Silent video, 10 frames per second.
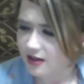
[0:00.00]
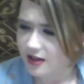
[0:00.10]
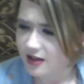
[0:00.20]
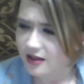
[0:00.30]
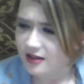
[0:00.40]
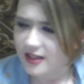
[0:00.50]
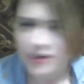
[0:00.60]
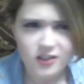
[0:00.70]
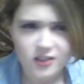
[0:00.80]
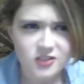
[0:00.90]
And I'd
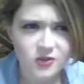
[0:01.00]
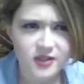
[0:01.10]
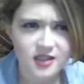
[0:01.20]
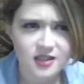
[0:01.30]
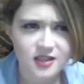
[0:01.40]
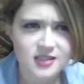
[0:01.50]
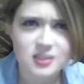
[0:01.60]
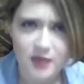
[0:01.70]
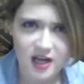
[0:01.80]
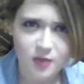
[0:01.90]
already told the kids to
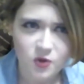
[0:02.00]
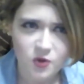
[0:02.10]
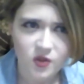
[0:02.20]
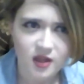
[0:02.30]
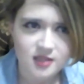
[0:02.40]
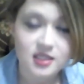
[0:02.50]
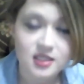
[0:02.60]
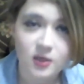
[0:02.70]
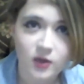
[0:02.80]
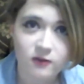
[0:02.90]
pack up their things and
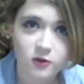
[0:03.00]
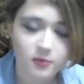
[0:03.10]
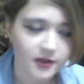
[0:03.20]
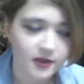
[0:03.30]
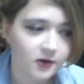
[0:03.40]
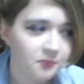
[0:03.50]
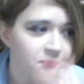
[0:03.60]
get ready for the bell.